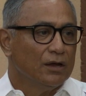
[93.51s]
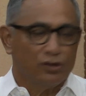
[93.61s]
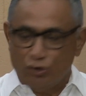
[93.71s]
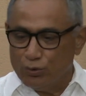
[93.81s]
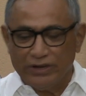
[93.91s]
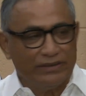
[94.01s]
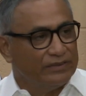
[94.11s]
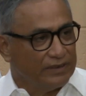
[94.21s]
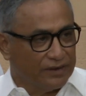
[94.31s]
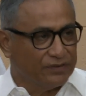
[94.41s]
During
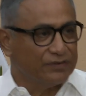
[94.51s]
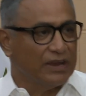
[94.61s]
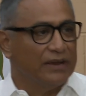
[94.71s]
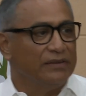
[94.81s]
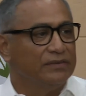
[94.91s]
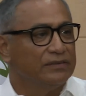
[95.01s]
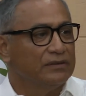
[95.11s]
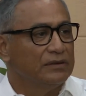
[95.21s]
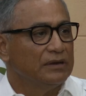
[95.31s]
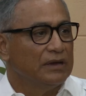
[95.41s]
this exercise,
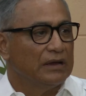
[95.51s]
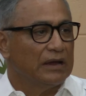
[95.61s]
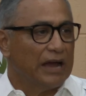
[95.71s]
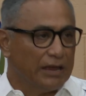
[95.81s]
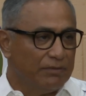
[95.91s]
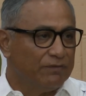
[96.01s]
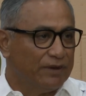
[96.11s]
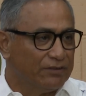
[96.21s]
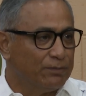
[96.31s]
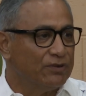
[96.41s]
IMF
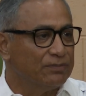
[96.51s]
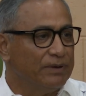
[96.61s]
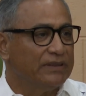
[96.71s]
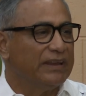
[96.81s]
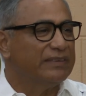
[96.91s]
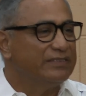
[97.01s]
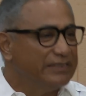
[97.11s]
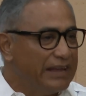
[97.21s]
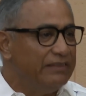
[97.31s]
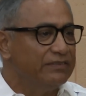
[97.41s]
experts met
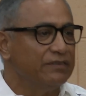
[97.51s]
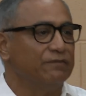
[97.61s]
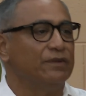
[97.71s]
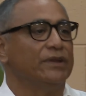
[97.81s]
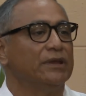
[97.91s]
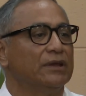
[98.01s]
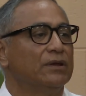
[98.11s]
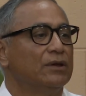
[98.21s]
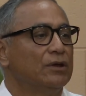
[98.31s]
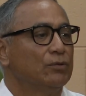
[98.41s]
extensively
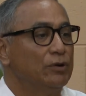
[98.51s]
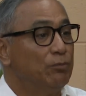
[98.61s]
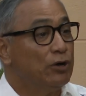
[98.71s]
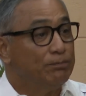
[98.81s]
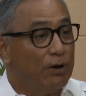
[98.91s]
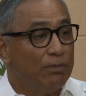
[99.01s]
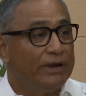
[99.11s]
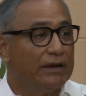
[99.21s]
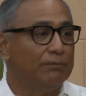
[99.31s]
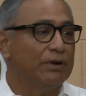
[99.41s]
with both public
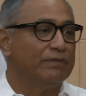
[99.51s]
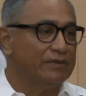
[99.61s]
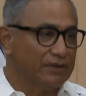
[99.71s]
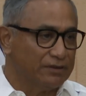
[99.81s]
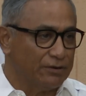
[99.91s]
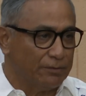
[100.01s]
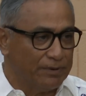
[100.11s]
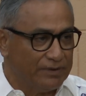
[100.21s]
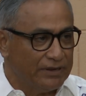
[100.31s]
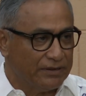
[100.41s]
and private sector
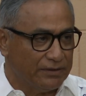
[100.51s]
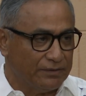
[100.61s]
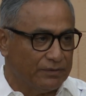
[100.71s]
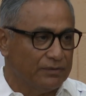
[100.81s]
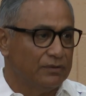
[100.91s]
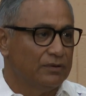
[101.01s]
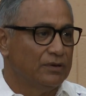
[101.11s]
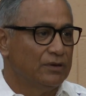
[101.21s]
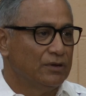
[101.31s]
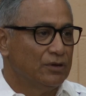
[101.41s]
representatives.
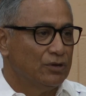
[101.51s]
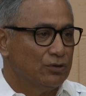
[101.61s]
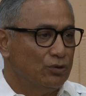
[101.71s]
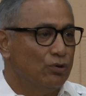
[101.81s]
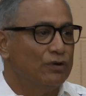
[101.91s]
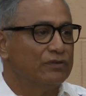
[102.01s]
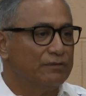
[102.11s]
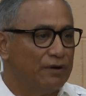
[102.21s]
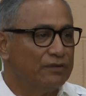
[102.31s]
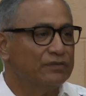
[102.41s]
Those
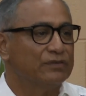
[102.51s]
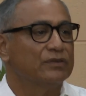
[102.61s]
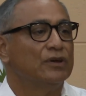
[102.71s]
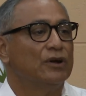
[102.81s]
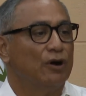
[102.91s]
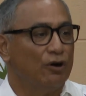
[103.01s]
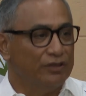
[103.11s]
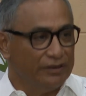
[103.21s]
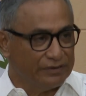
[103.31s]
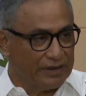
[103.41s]
of us on
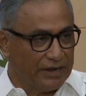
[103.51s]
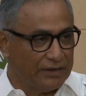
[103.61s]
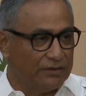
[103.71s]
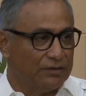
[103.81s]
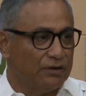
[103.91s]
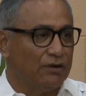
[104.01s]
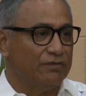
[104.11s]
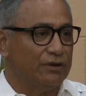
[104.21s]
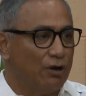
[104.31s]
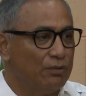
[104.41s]
this side of
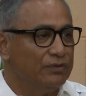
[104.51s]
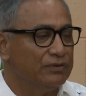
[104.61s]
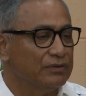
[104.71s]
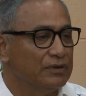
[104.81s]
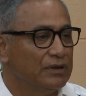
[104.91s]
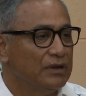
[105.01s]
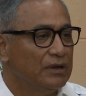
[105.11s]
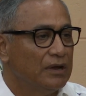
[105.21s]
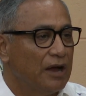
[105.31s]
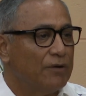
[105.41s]
the House
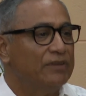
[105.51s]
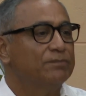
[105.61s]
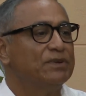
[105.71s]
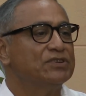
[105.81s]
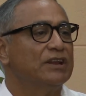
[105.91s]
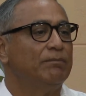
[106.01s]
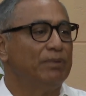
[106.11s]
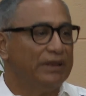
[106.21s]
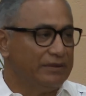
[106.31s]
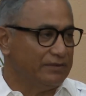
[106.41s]
are especially
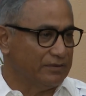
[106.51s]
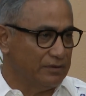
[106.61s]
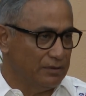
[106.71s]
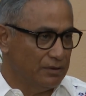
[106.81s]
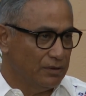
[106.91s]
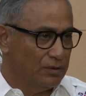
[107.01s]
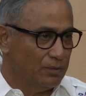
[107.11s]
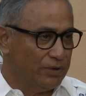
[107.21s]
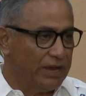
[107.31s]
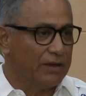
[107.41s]
pleased
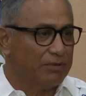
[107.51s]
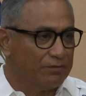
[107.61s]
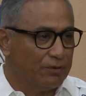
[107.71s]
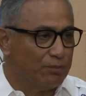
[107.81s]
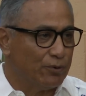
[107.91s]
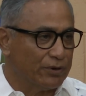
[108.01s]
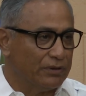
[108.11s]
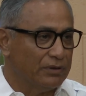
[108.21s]
with the IMF report,